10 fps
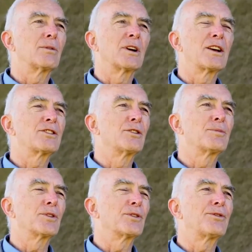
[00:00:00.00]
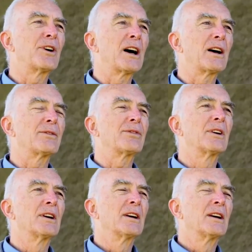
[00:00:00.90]
102.5
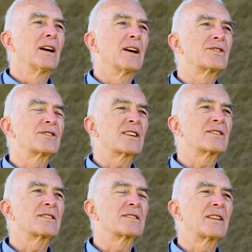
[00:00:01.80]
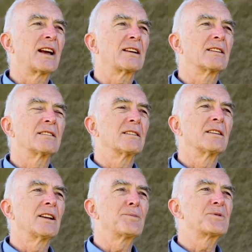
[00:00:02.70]
has just
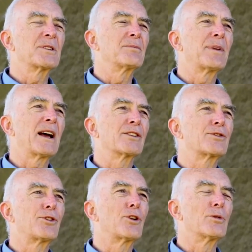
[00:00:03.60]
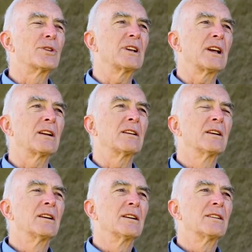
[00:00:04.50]
taken leaps and bounds forward in
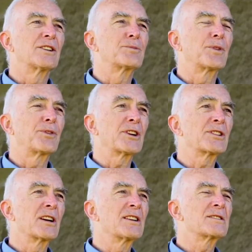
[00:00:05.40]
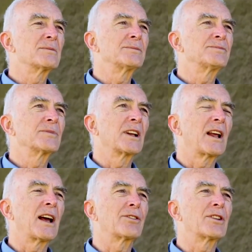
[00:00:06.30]
its professionalism,
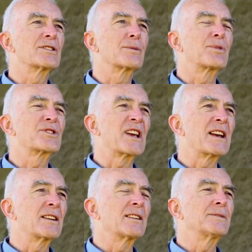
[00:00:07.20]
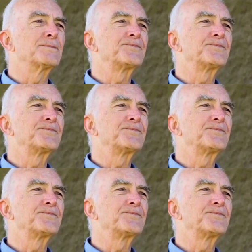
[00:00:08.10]
in how things are presented,